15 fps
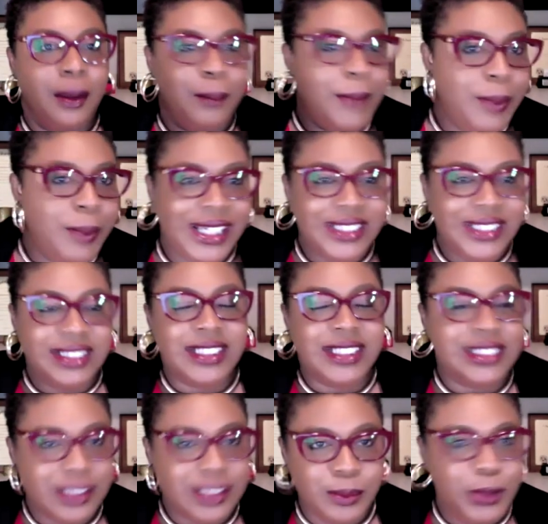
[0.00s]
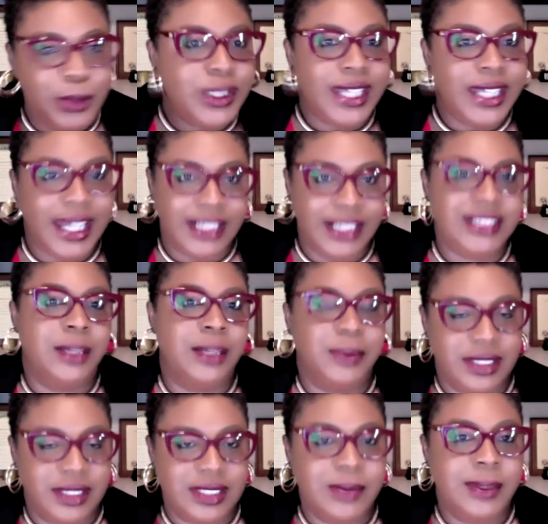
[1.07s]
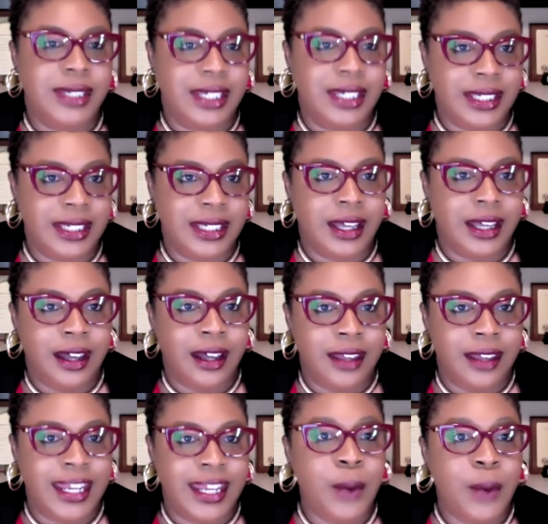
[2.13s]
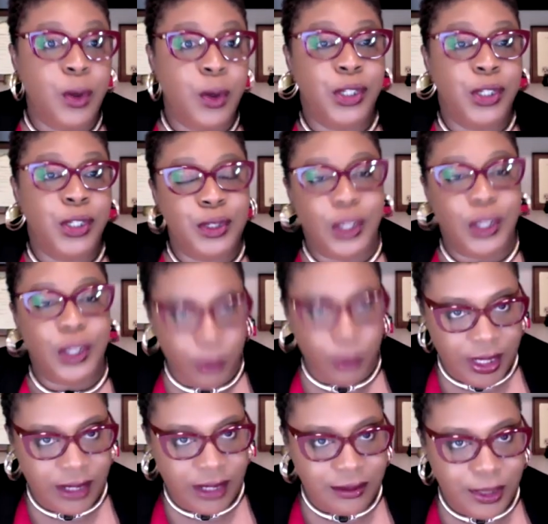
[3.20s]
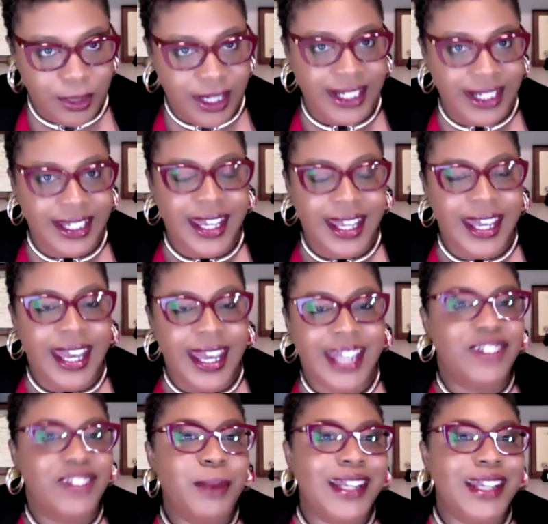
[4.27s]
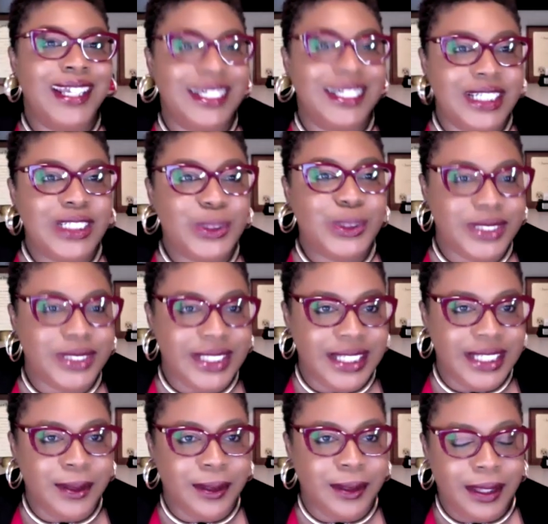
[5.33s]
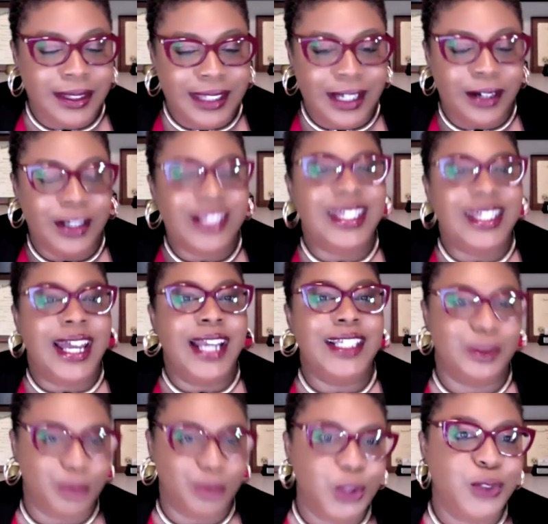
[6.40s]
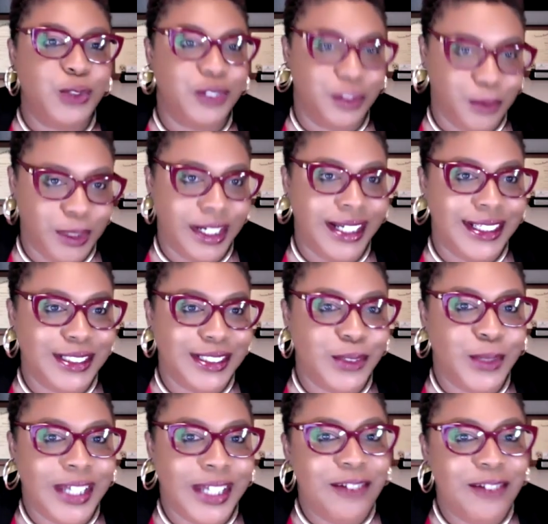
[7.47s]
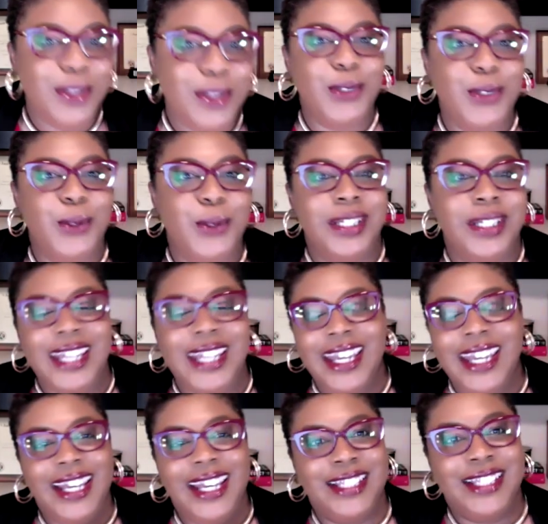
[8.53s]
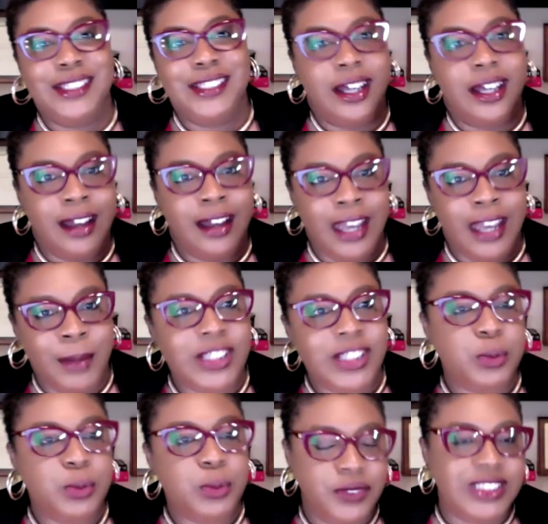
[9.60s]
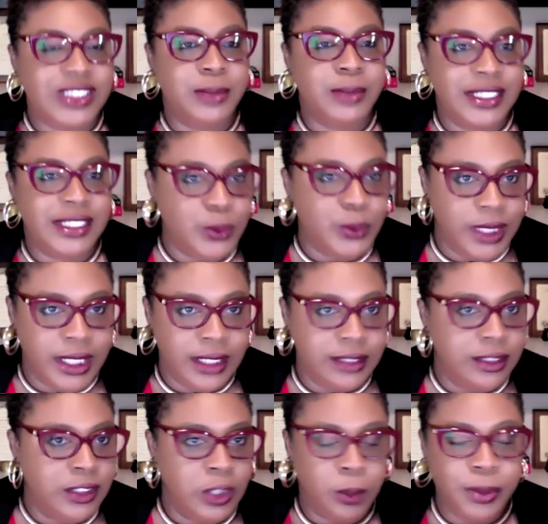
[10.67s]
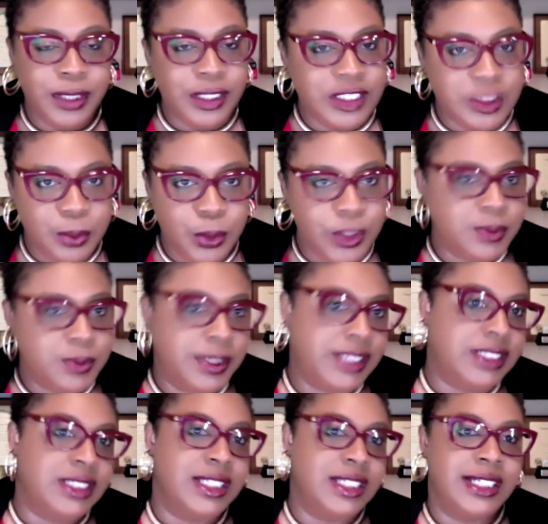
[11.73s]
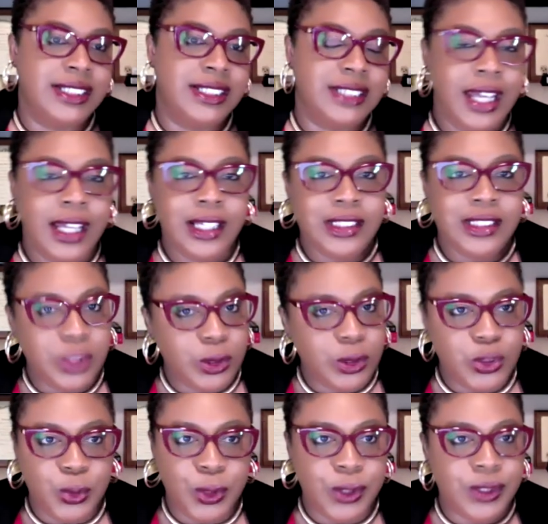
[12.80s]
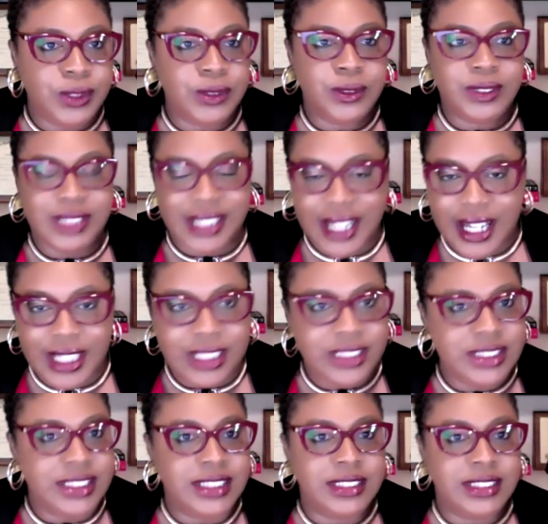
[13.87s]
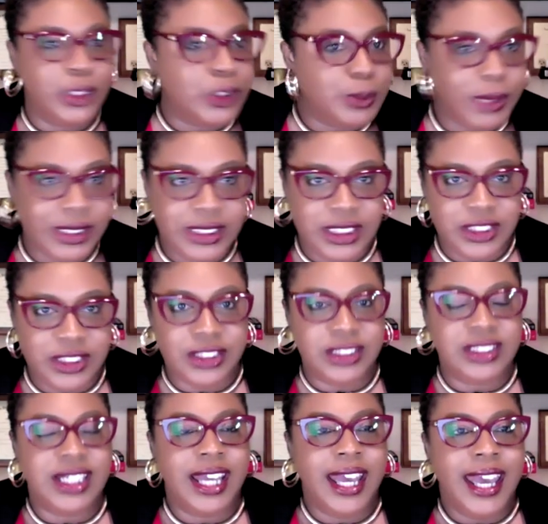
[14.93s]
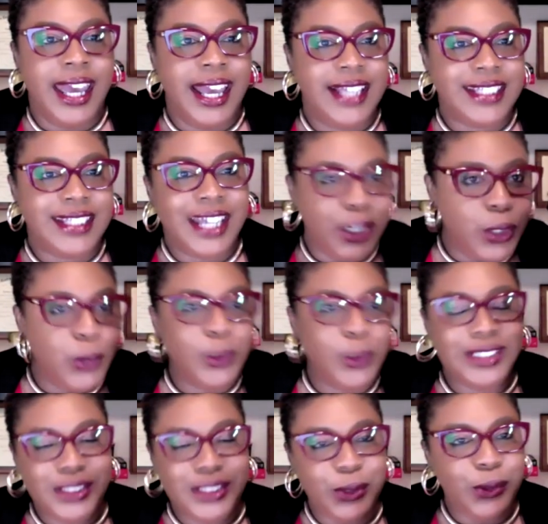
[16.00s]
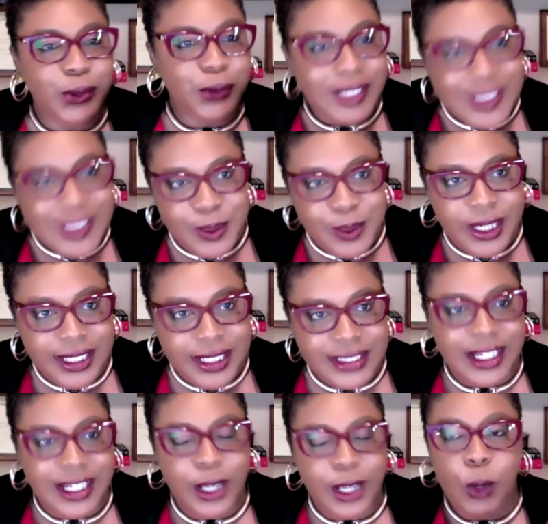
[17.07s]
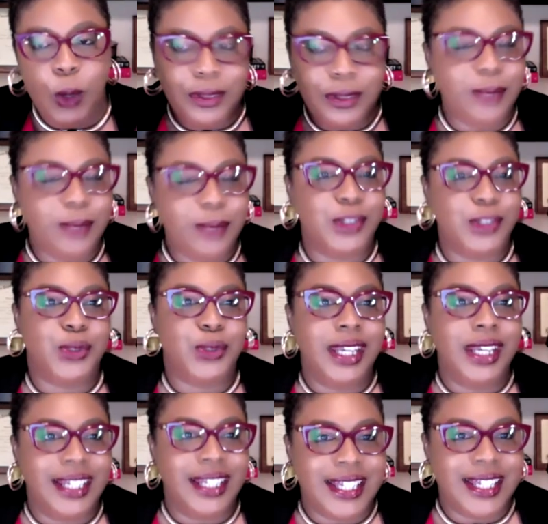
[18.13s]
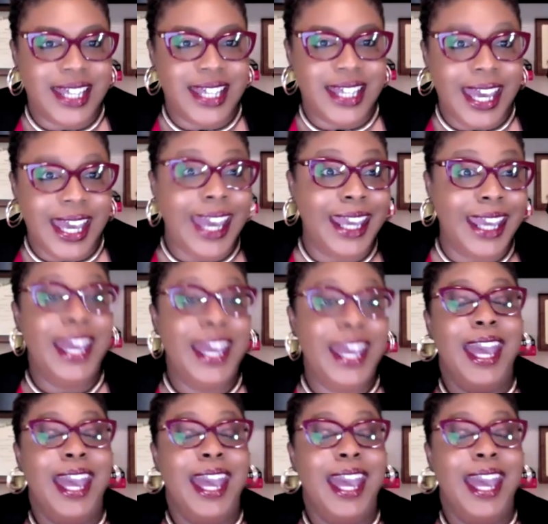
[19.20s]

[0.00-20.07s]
my patient is communicating something to me that I want you to know about, right? And everybody is interested in their client's improvement, right? So what I've been doing is in my supervision meetings with, peer support specialists, social workers, psychologists, nurse practitioners, as I go into green space and I open up the screen and I say, hey,